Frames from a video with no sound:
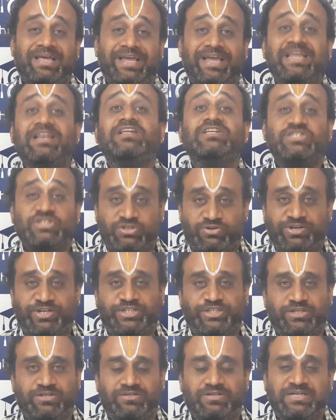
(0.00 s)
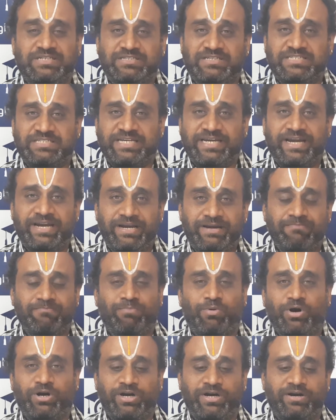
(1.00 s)
illustration. That's the second
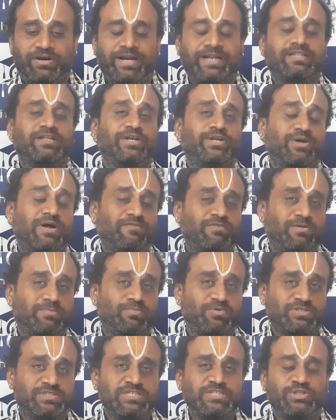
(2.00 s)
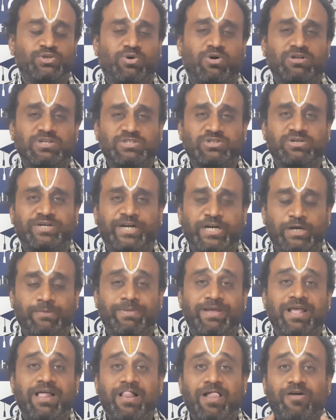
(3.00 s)
important trait that you have to possess. You also need to
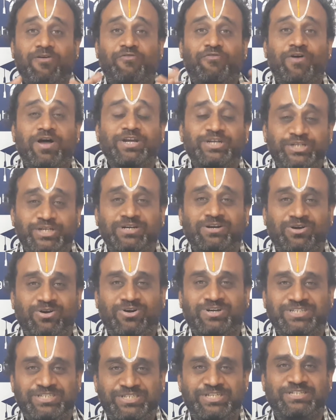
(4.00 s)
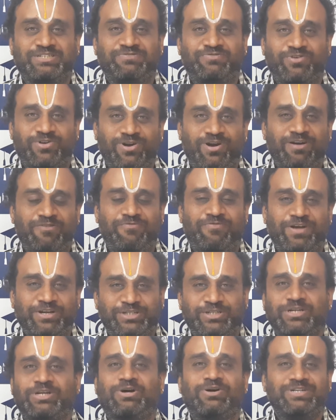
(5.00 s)
be fashion conscious. If you're not
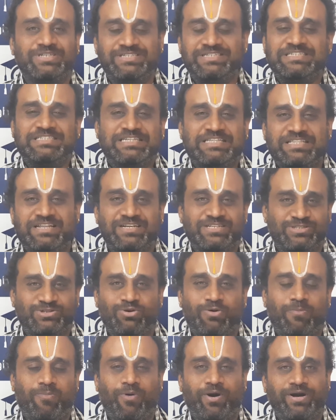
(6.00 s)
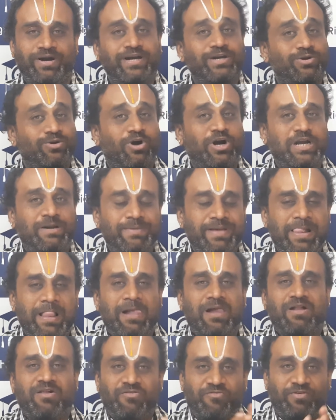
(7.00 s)
fashion conscious, then there is no point. You got to be
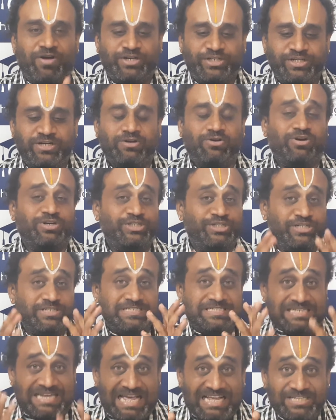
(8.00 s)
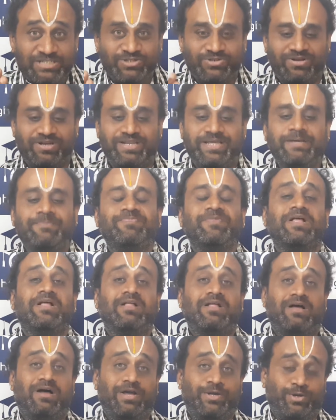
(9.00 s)
fashion conscious naturally.
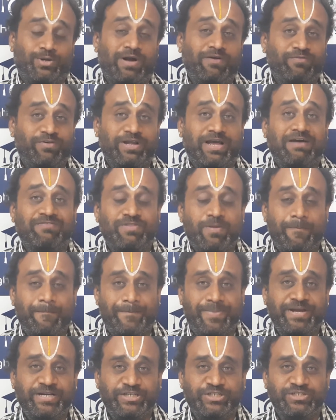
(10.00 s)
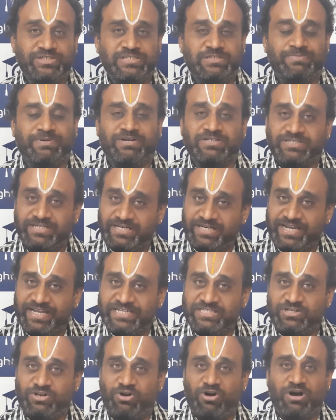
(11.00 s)
You have to have the patience because it
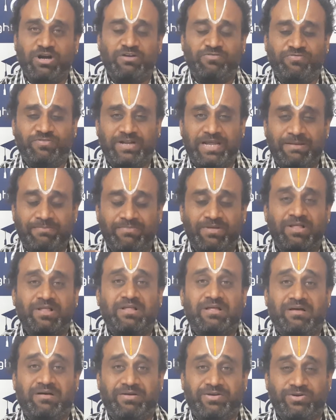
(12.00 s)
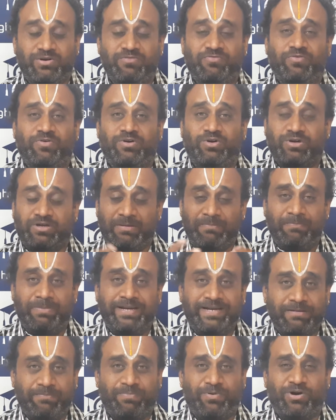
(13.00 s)
takes a lot of time to
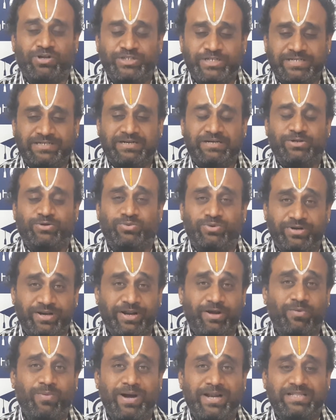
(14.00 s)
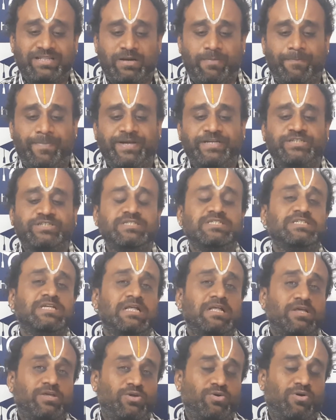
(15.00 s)
complete a project, and you require that patience.
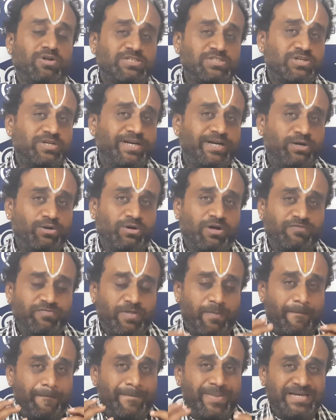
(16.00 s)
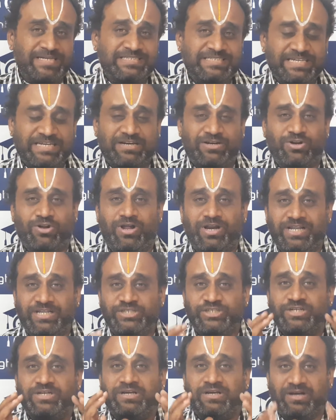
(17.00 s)
You also need to have the basic
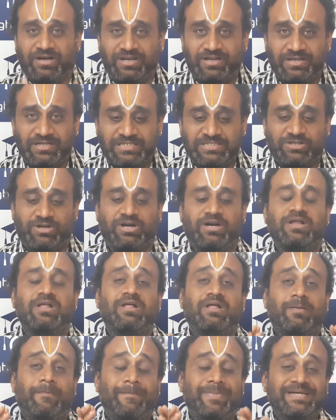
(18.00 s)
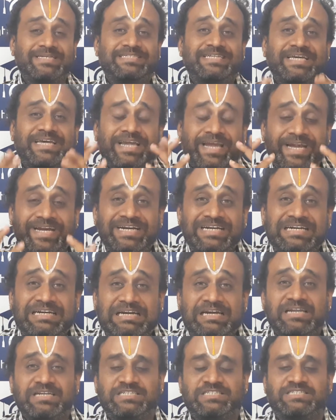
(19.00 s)
knowledge in colors or basic
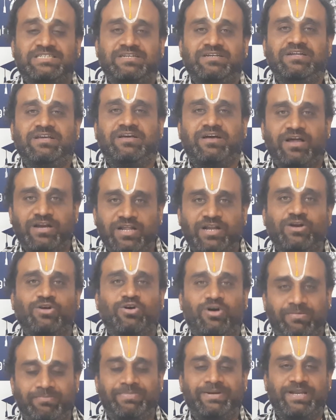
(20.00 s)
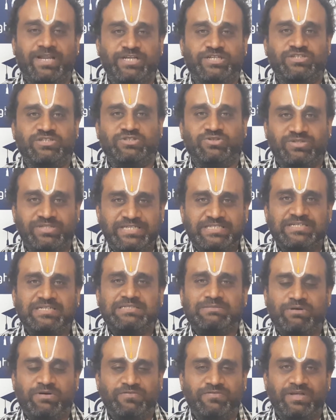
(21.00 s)
interest in color combination. So these are
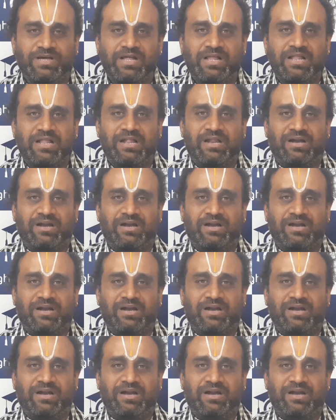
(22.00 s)
some of the